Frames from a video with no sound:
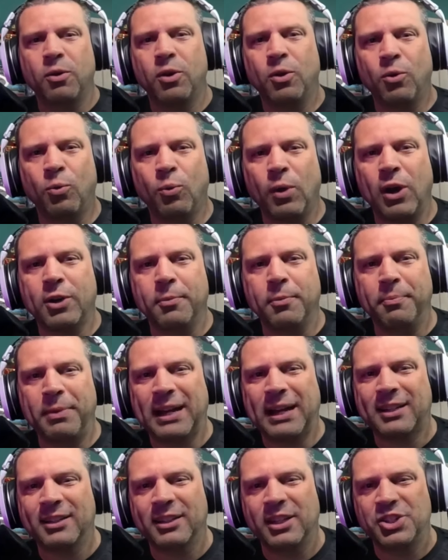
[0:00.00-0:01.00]
Welcome back
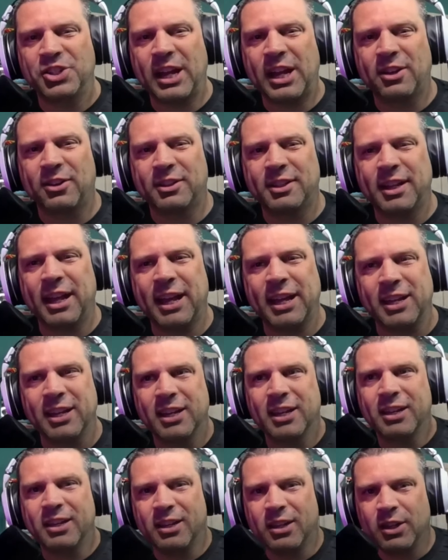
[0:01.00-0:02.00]
to the channel. Today,
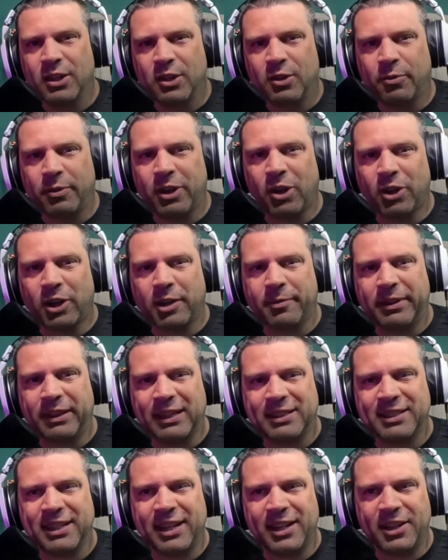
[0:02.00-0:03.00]
we are going to be
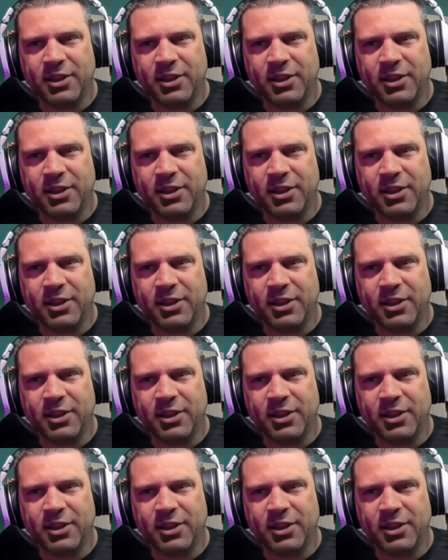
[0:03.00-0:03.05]
listening to the